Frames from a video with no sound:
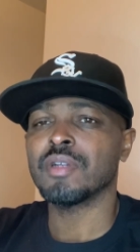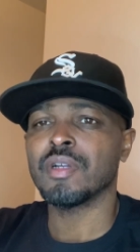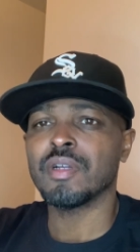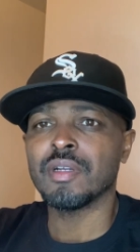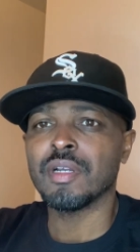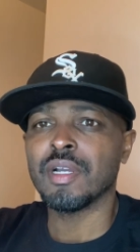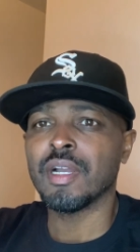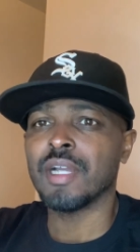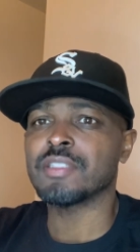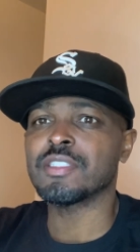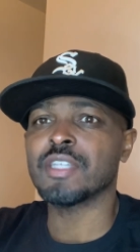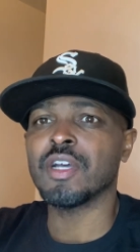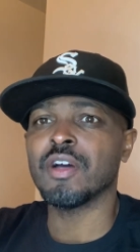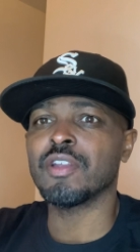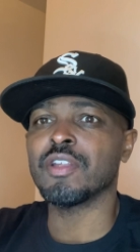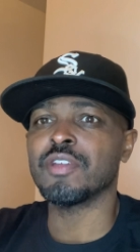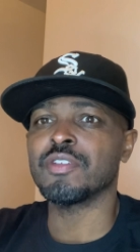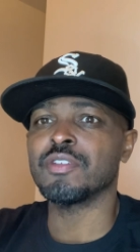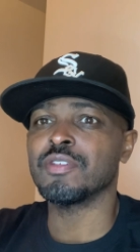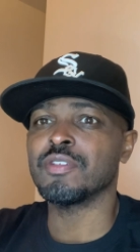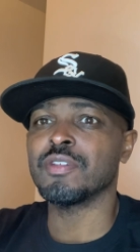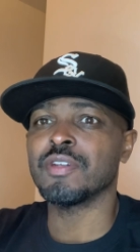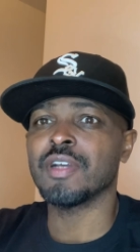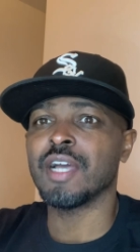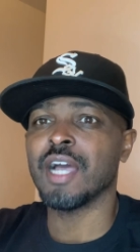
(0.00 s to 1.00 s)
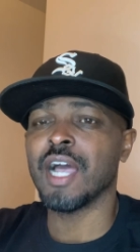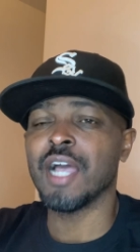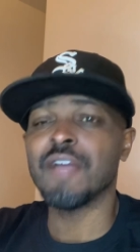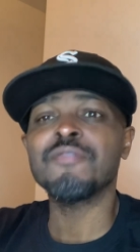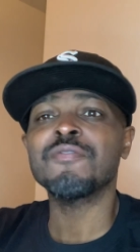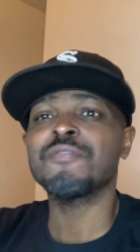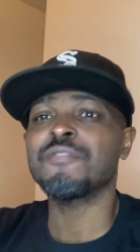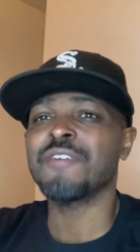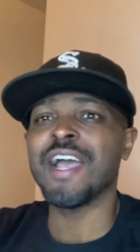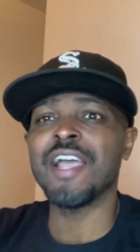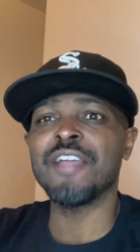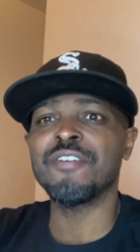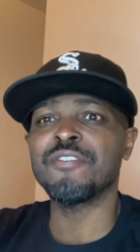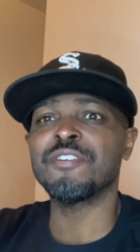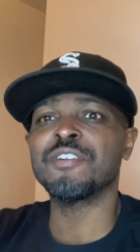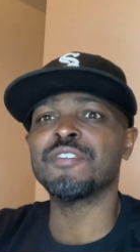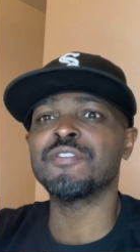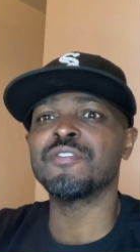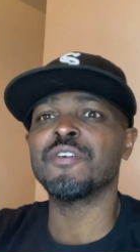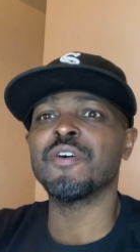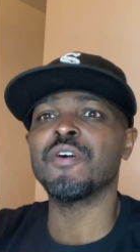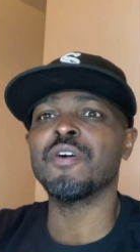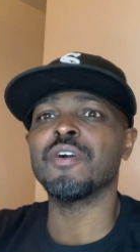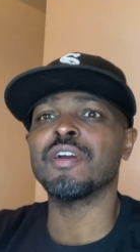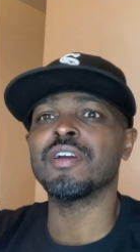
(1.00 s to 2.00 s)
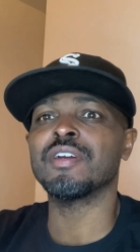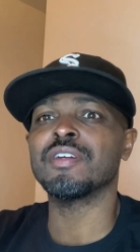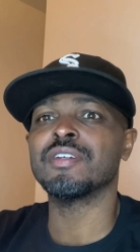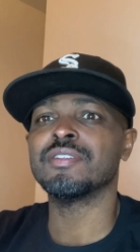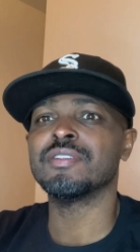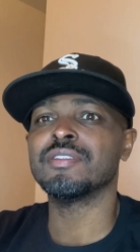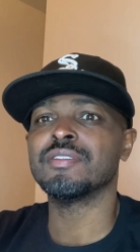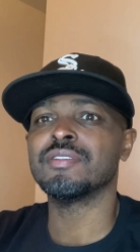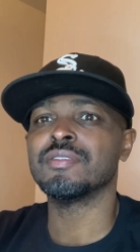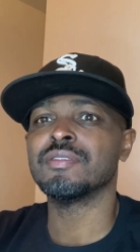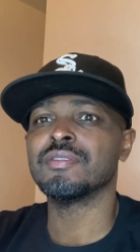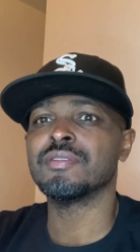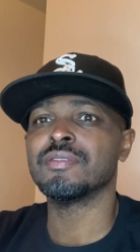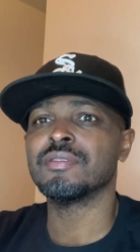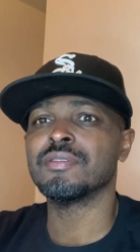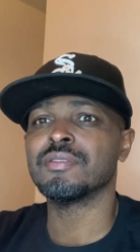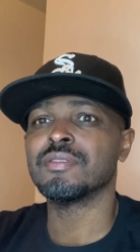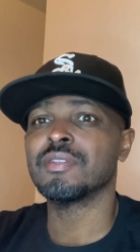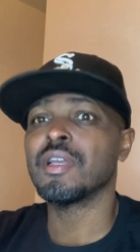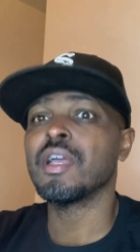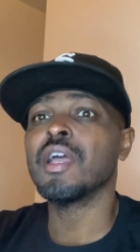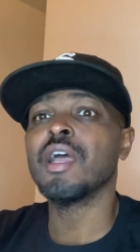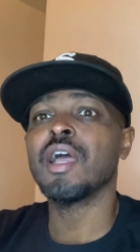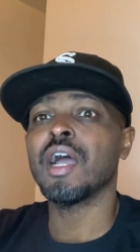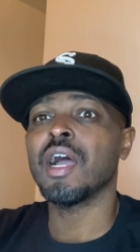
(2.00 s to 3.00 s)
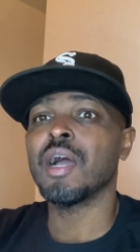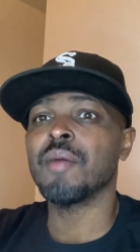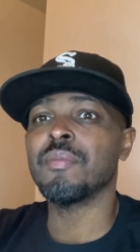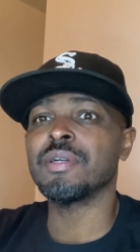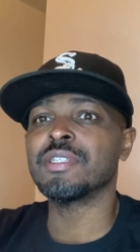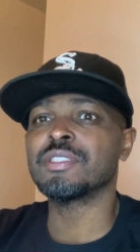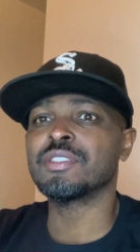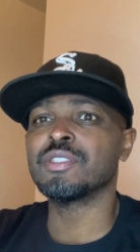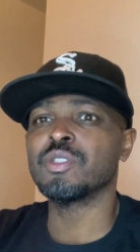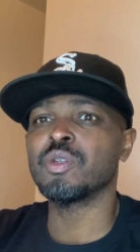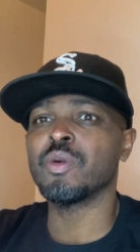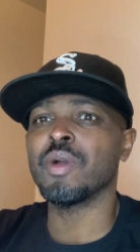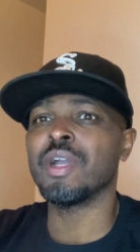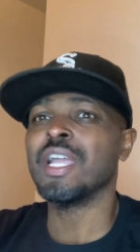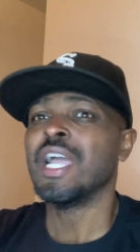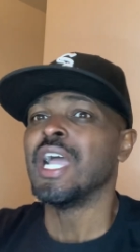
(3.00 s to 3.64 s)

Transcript: How tall are you? I'm five foot four. How much do you weigh?